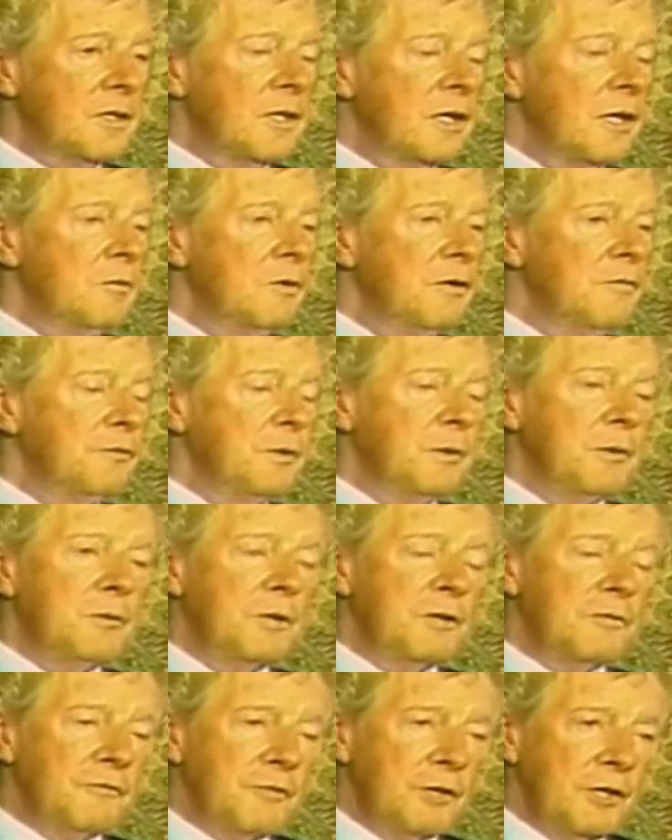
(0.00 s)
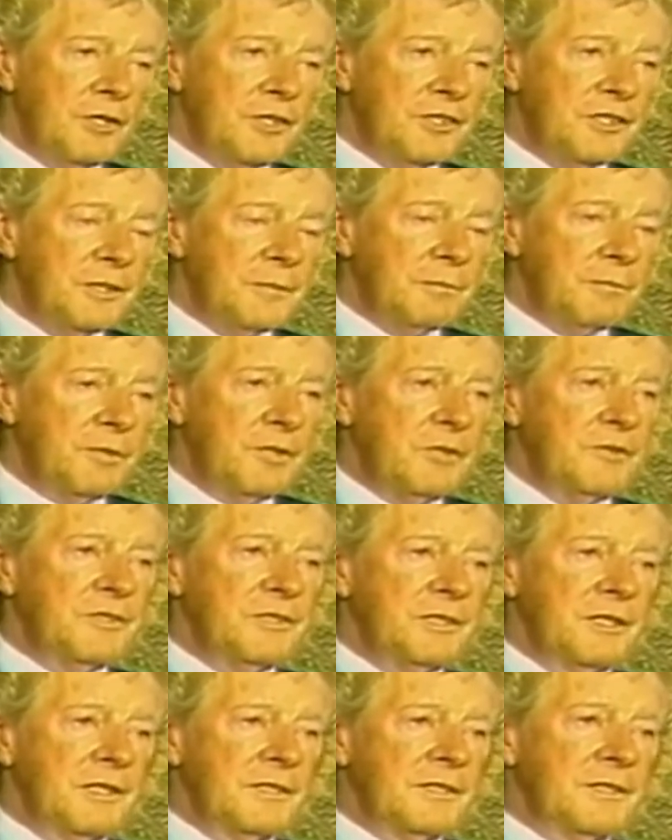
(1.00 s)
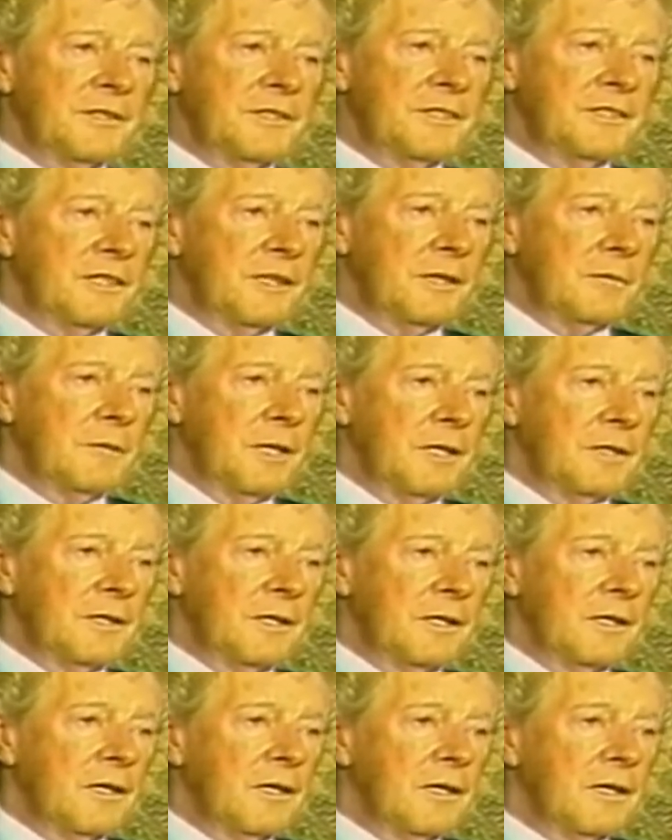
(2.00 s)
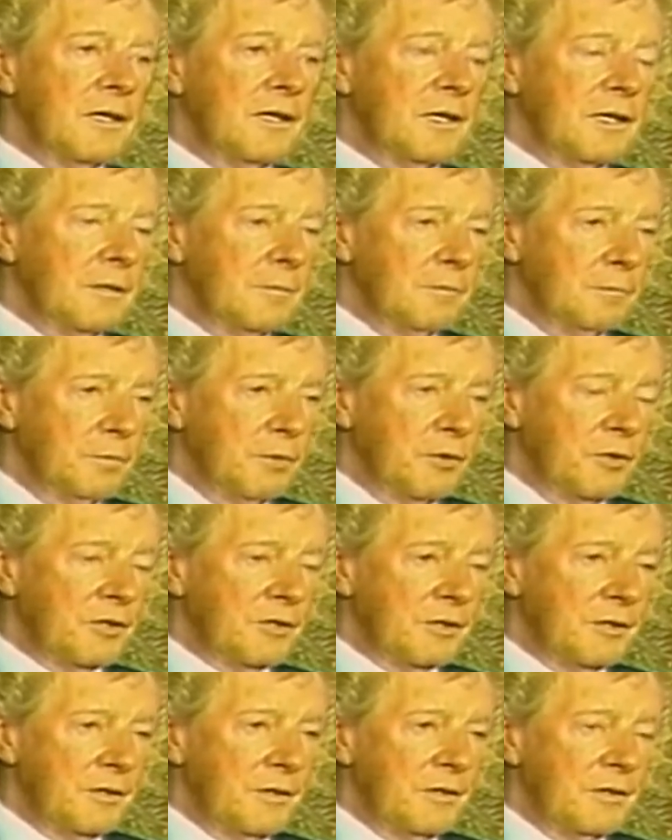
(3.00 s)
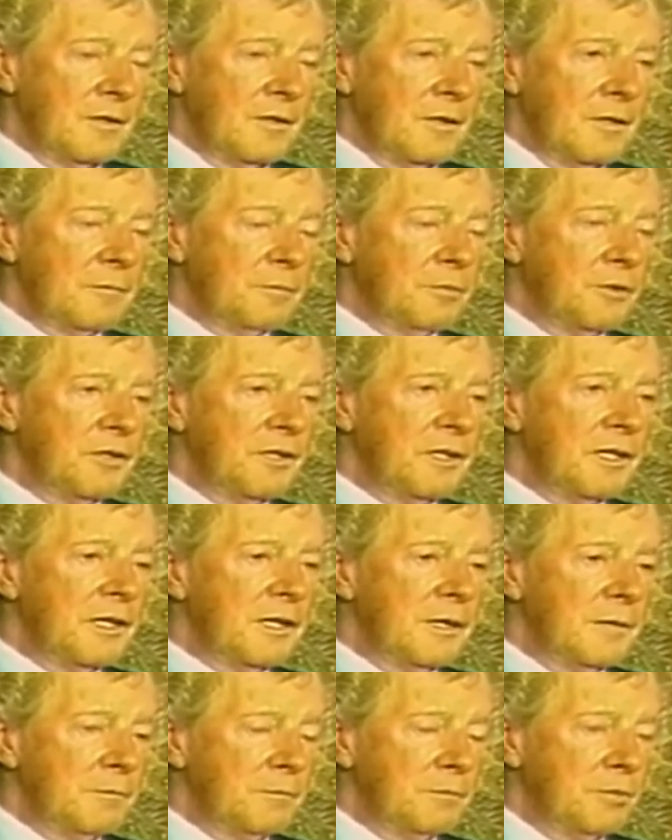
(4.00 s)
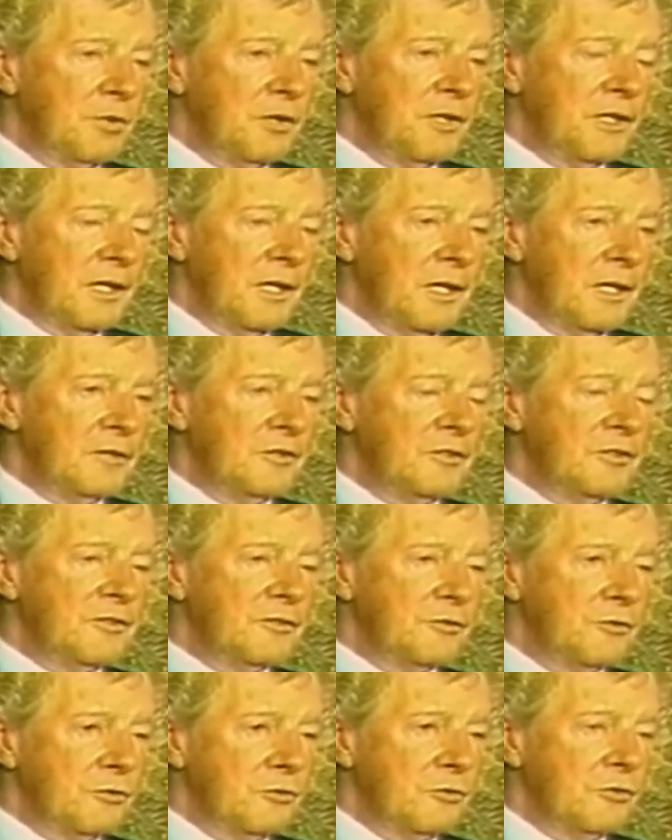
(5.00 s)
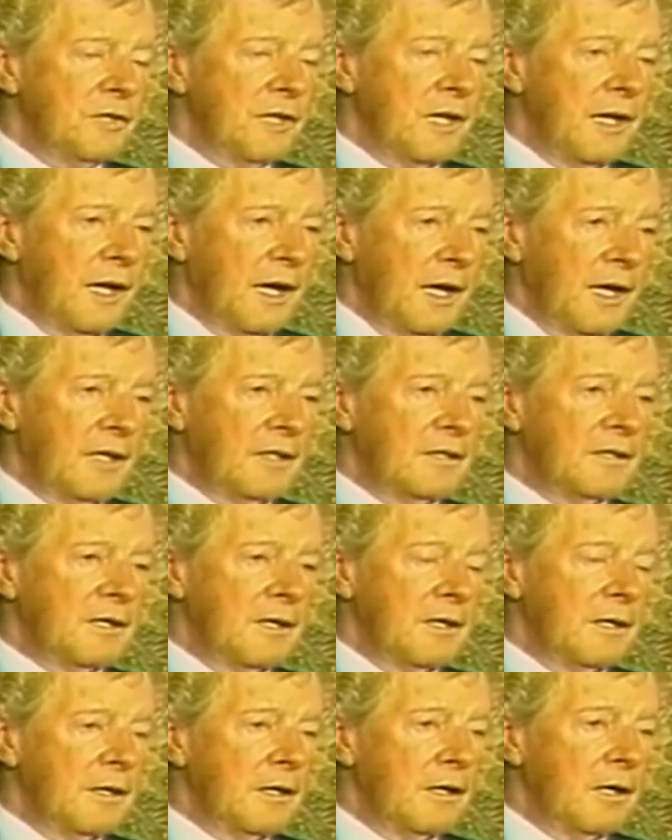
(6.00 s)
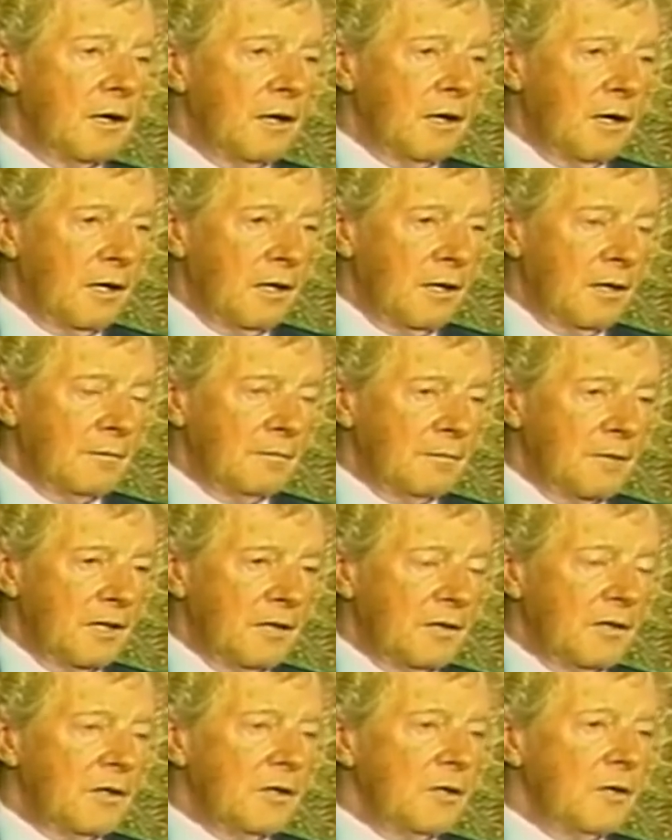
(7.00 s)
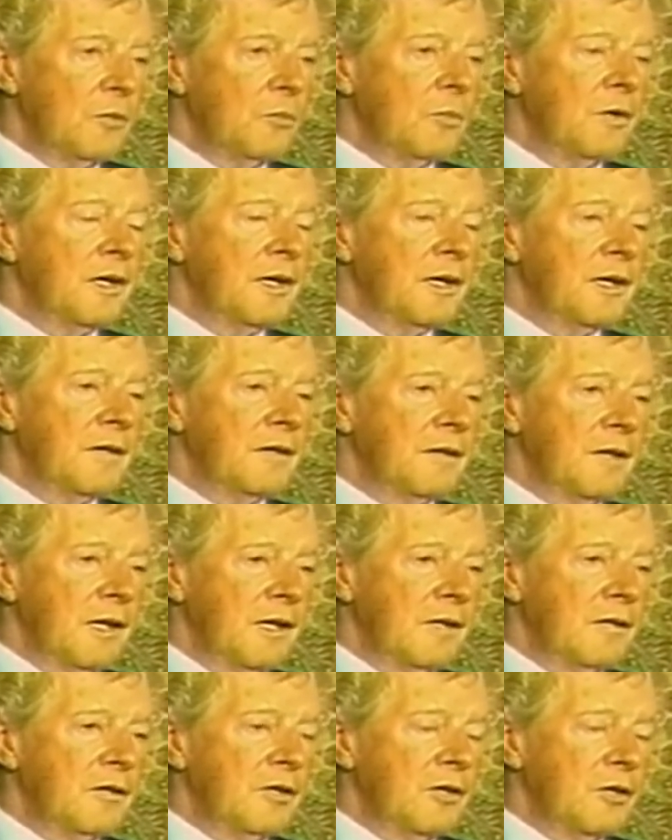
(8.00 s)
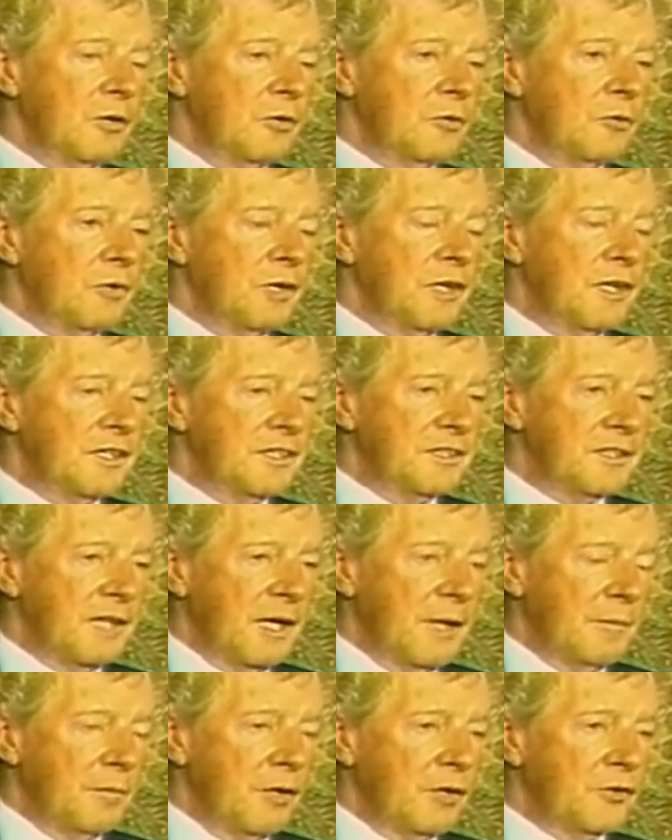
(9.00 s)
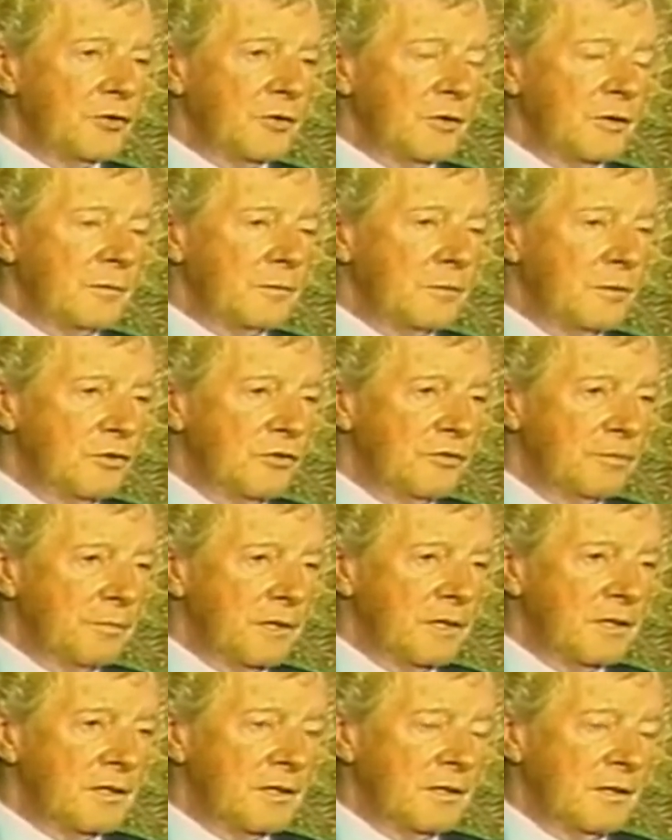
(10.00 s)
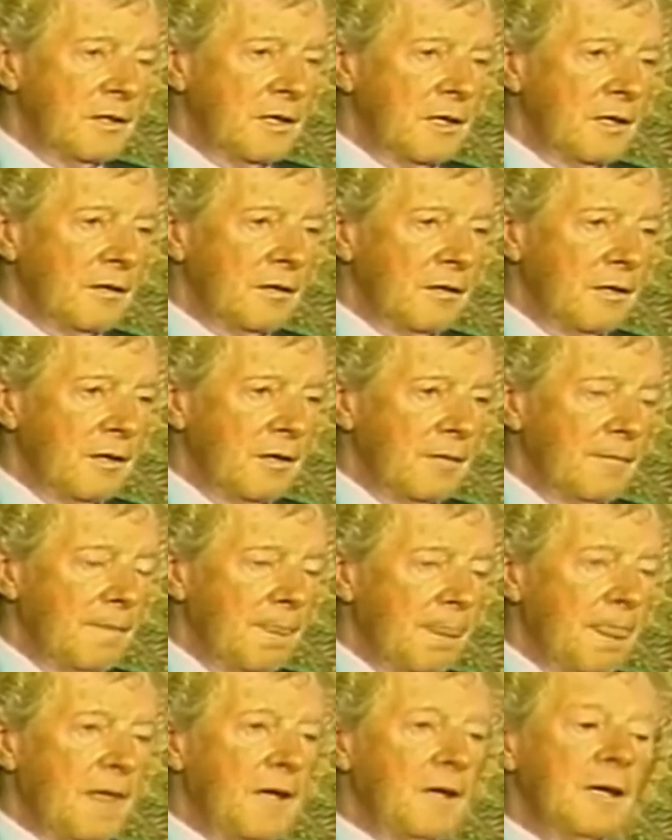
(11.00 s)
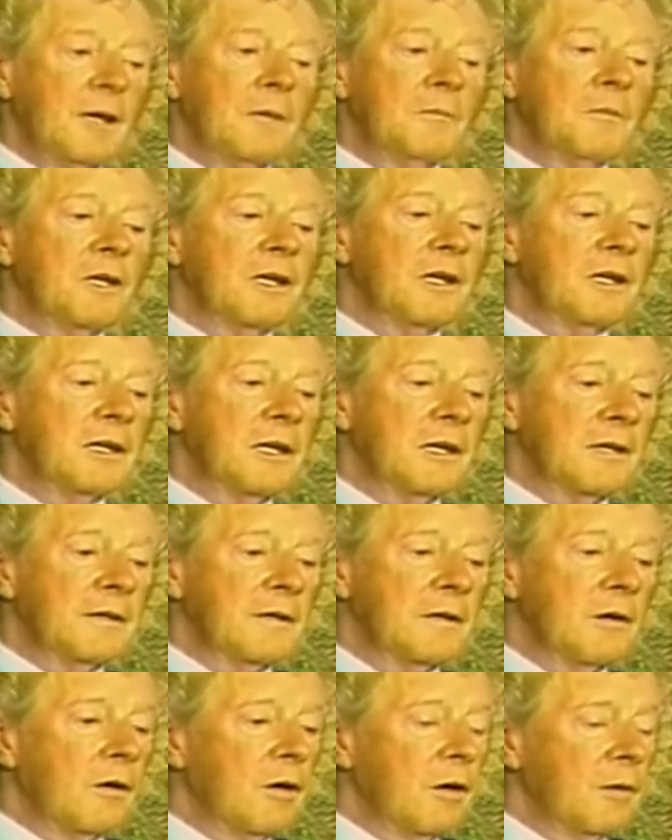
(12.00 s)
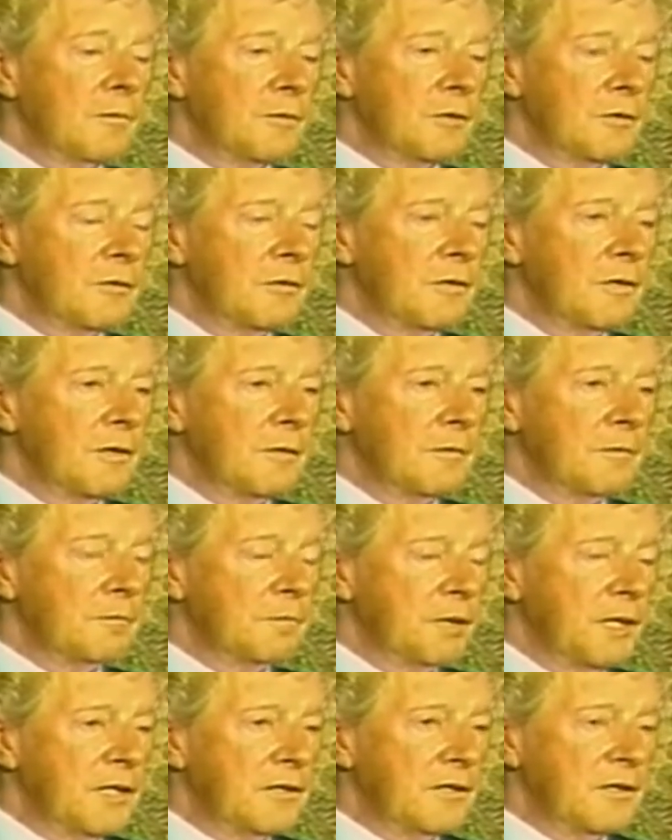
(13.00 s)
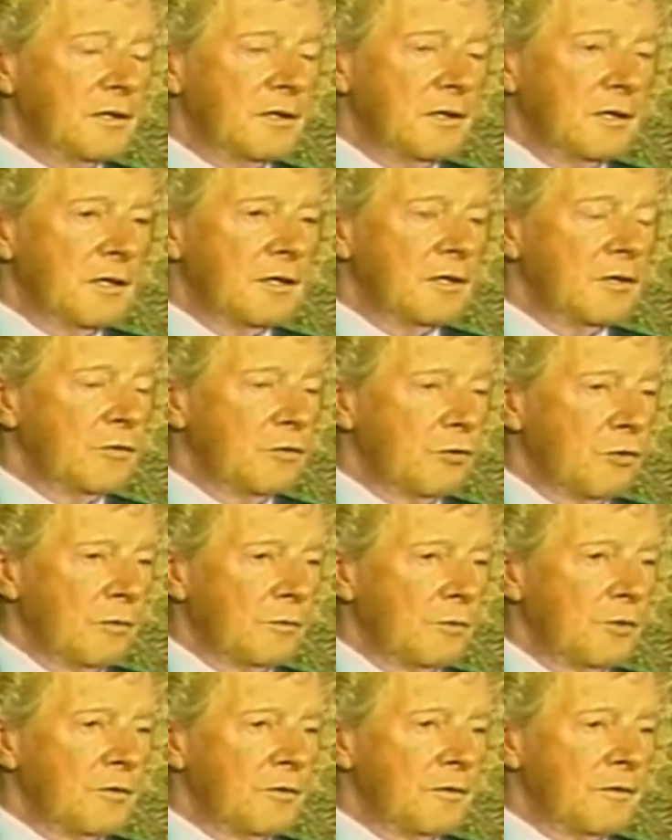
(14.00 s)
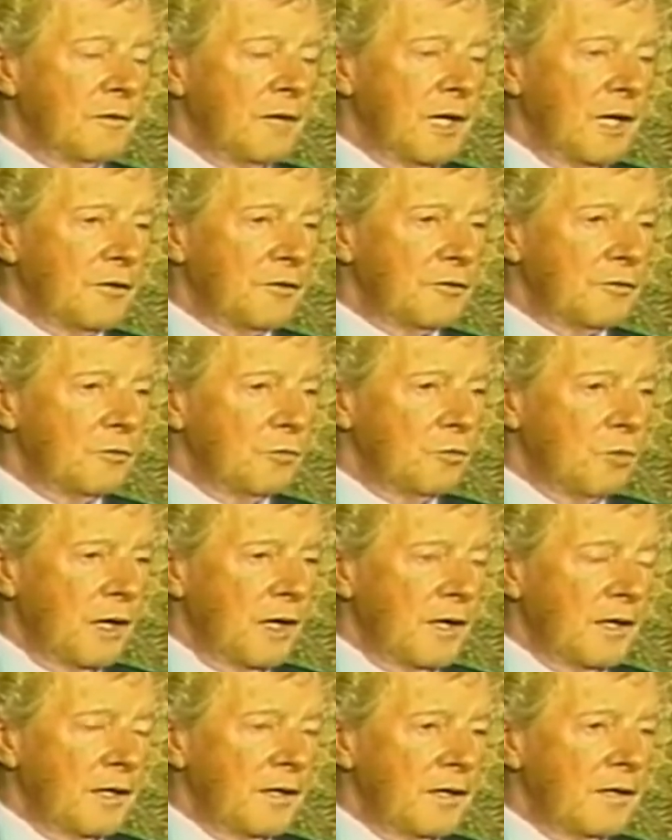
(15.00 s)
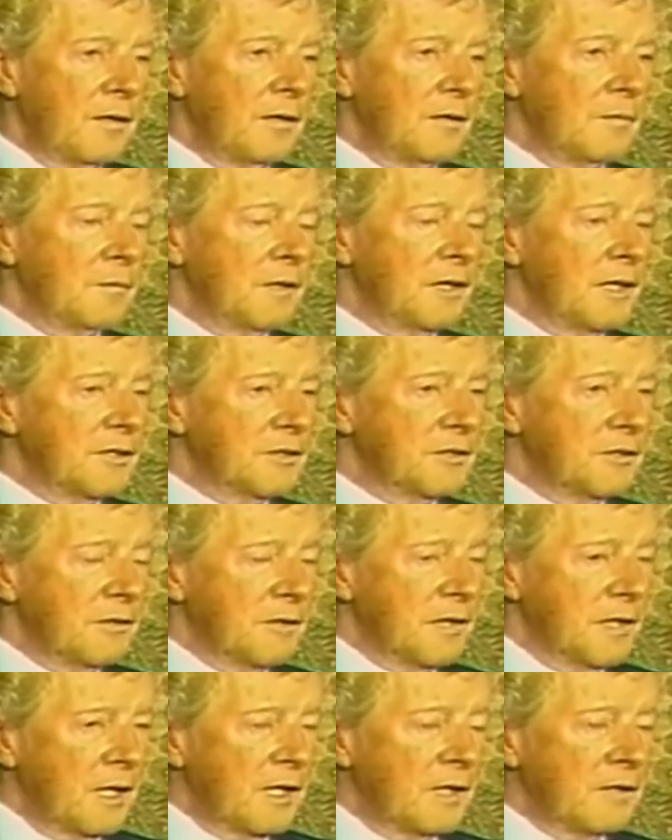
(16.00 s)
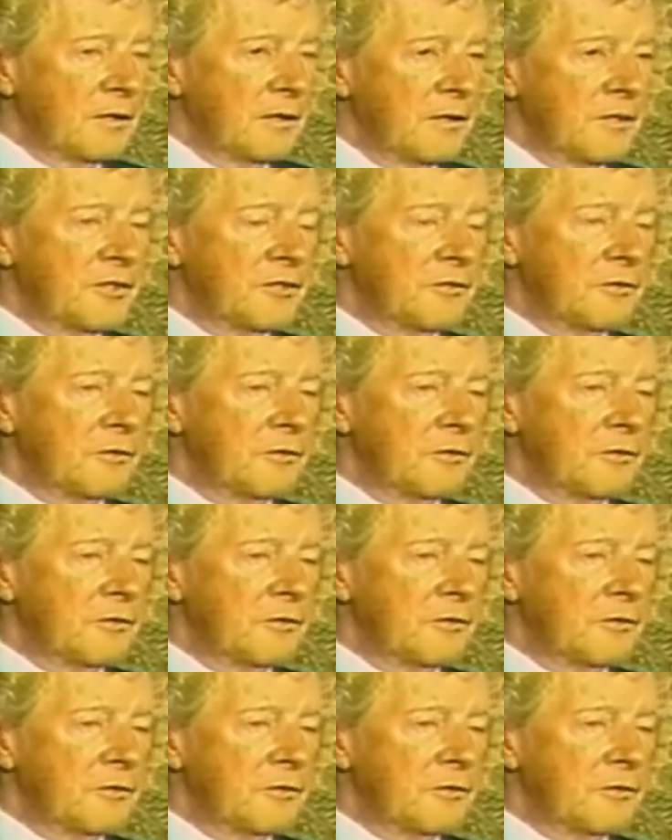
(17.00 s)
Now, if we reverse the process of the cymatic input and put the input in through the hand and the arm, we can then re-establish a movement in that arm. And we can get the arm to beat in a normal, natural way. But that's not the end of the